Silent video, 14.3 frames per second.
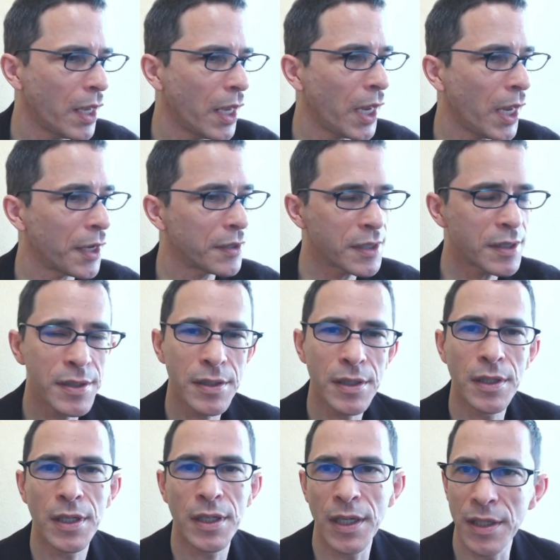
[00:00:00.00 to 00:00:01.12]
And this
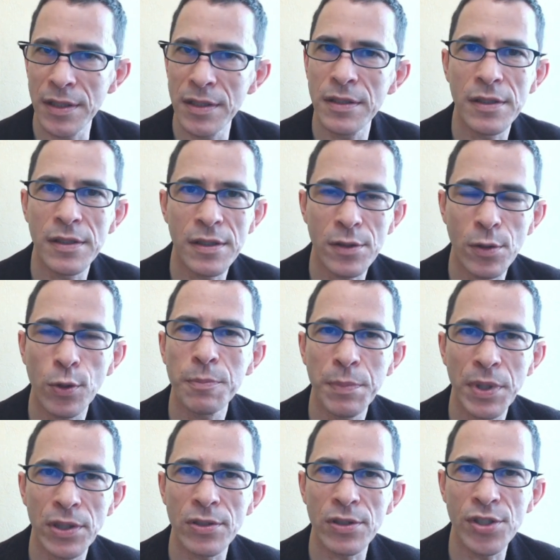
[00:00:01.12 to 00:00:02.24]
is the stone
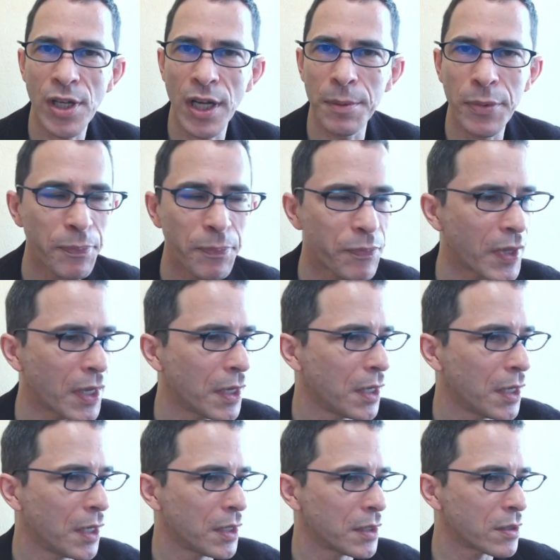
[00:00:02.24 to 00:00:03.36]
pillar shape.
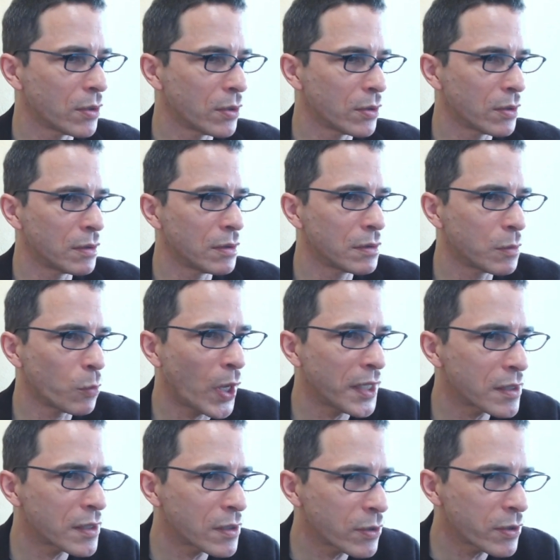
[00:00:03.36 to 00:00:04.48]
So the white
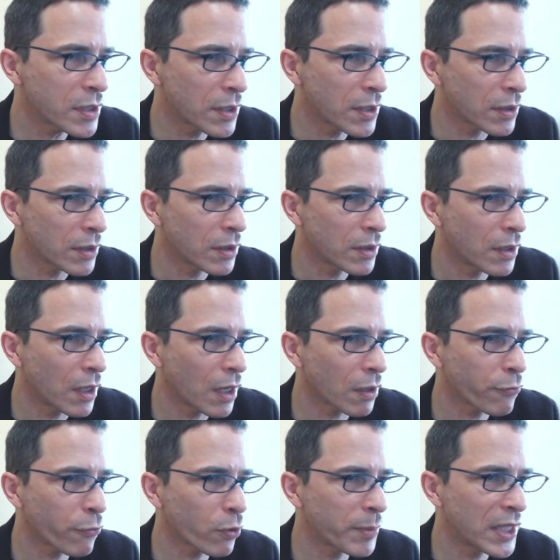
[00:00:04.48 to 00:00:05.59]
stones here are
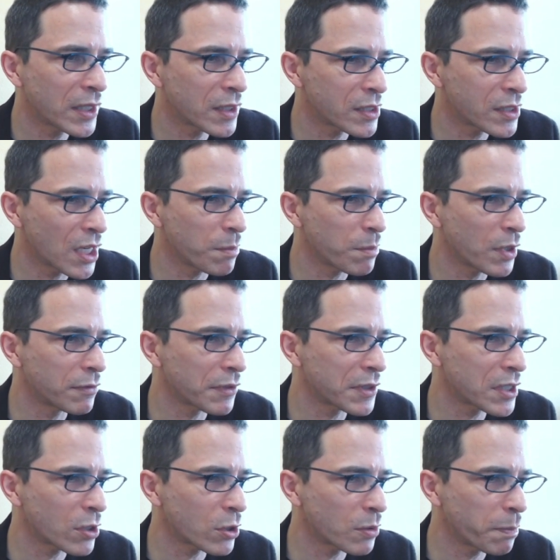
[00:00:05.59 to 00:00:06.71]
forming the shape of a
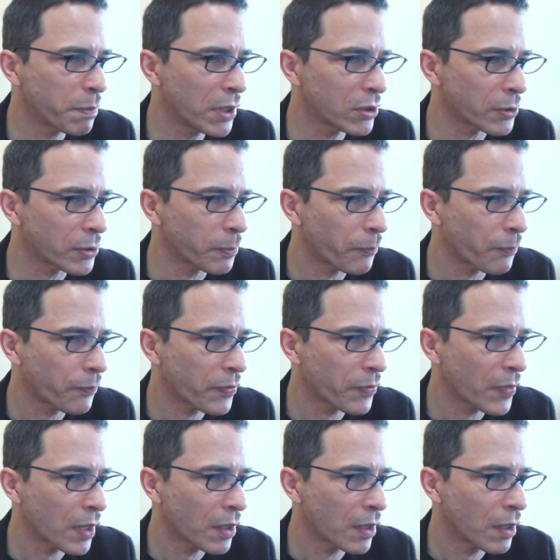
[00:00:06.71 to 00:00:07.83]
stone pillar.
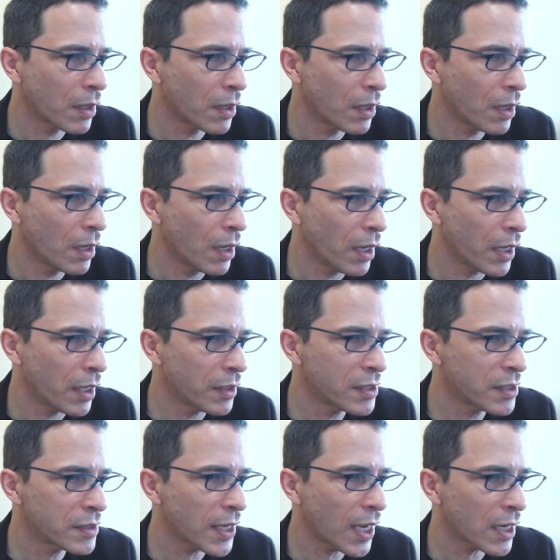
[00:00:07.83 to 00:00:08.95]
And this
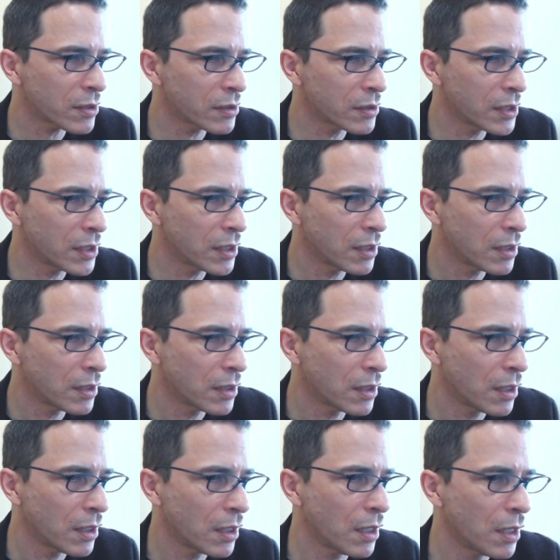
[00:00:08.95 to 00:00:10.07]
is actually
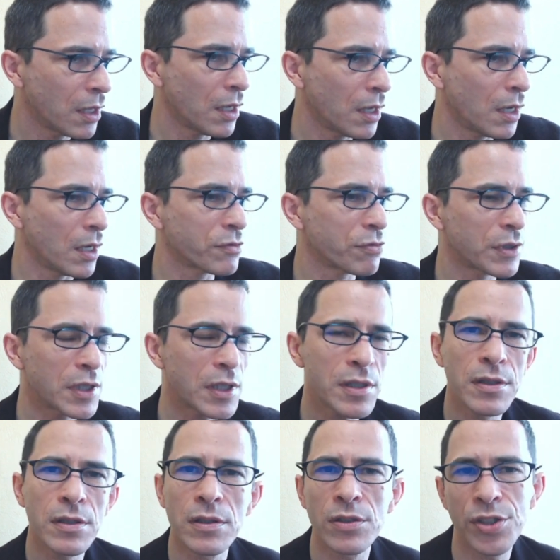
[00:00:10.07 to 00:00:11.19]
a
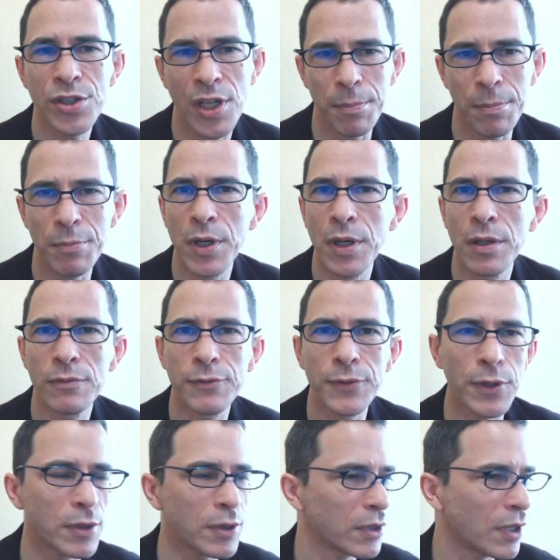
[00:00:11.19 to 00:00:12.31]
traditional shape
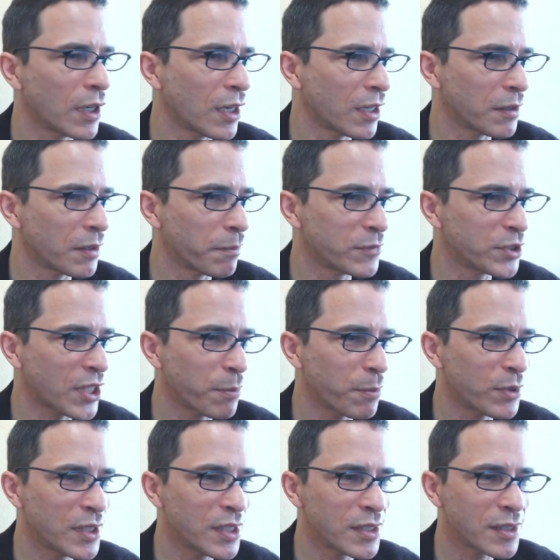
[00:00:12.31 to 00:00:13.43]
for
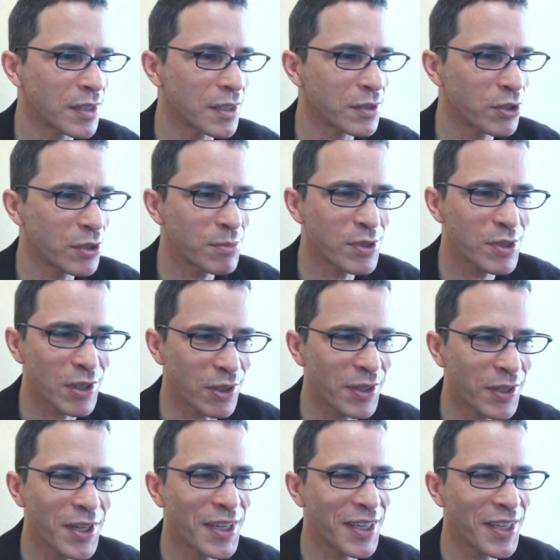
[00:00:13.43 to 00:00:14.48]
Japanese tombstone.